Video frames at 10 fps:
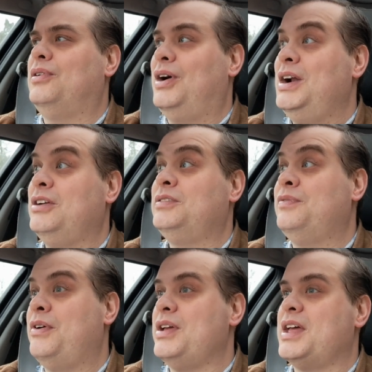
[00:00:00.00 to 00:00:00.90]
but There are
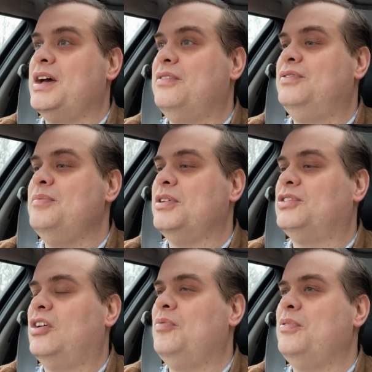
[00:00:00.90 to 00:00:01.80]
some,
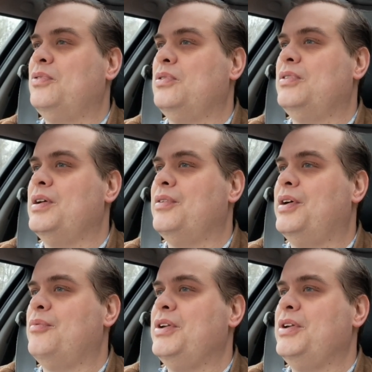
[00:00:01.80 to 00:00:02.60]
but there are not very many.